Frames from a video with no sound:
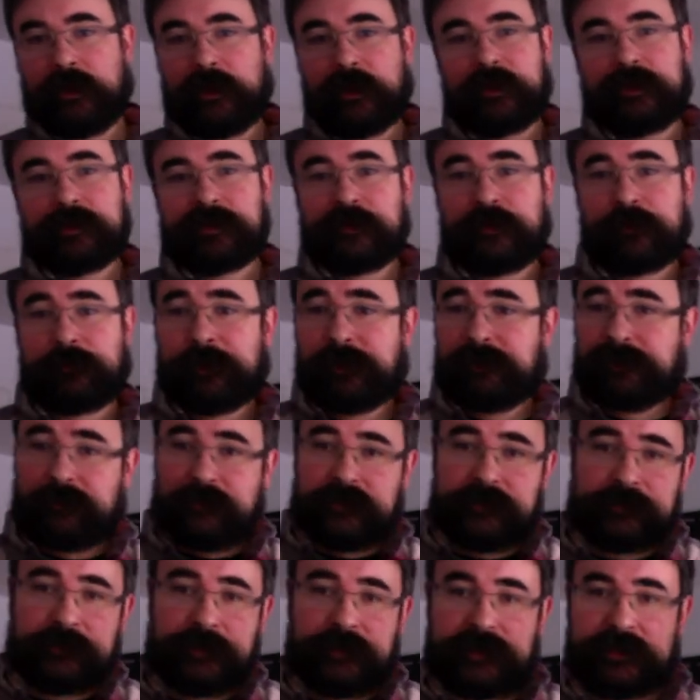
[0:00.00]
So my
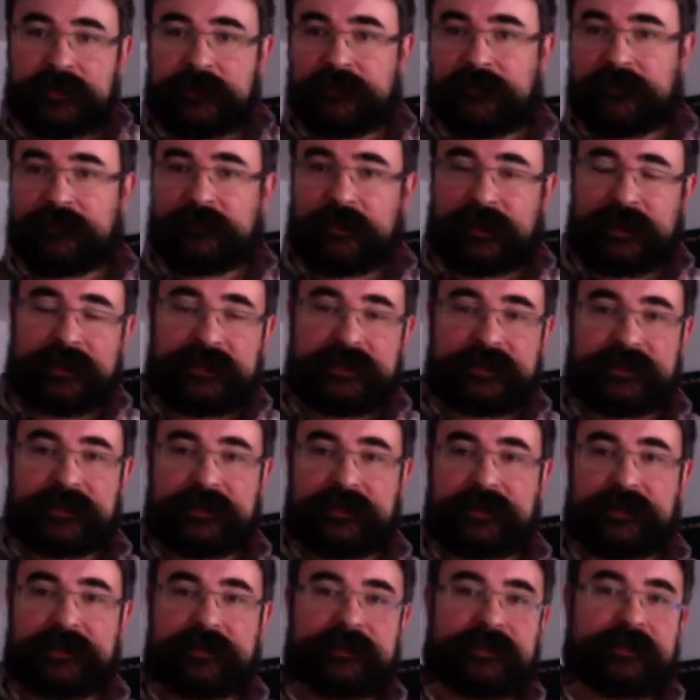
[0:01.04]
first piece of advice
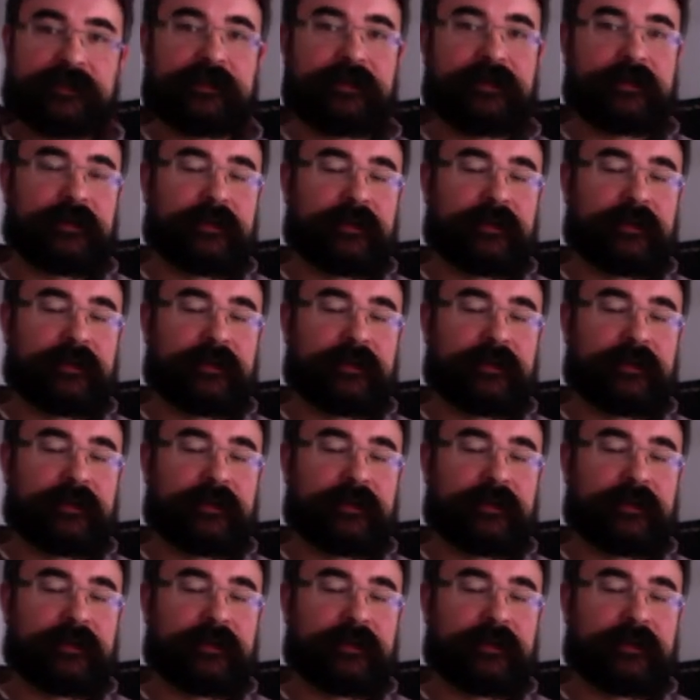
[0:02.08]
is